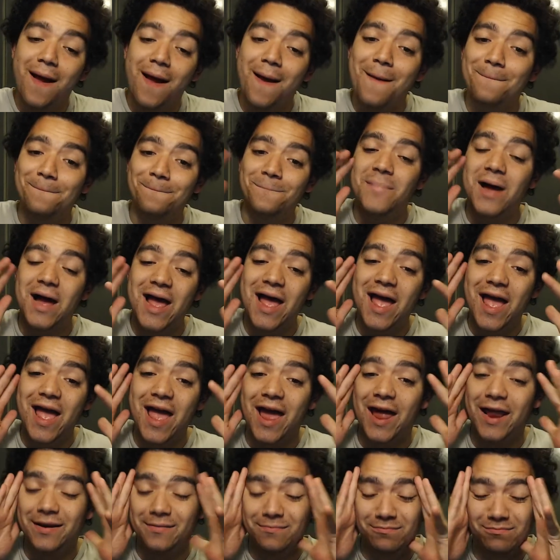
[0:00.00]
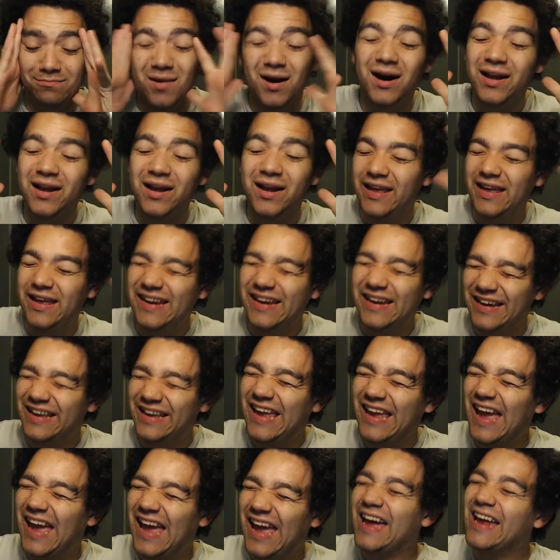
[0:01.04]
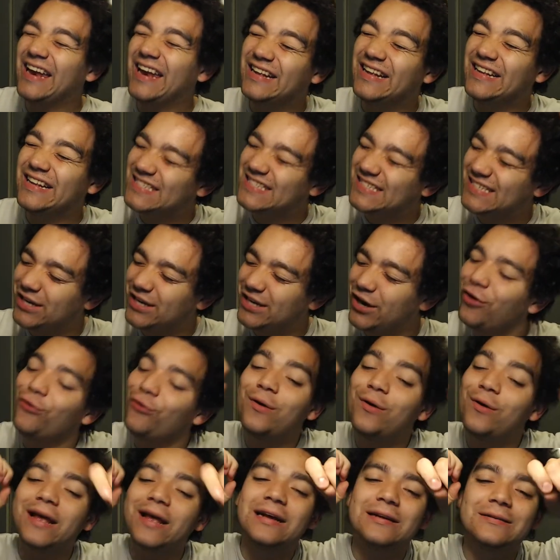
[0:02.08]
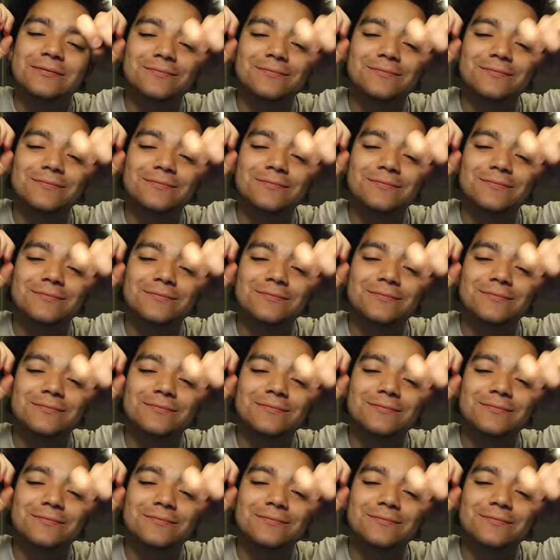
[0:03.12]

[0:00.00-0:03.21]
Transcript: Man, Magi again is going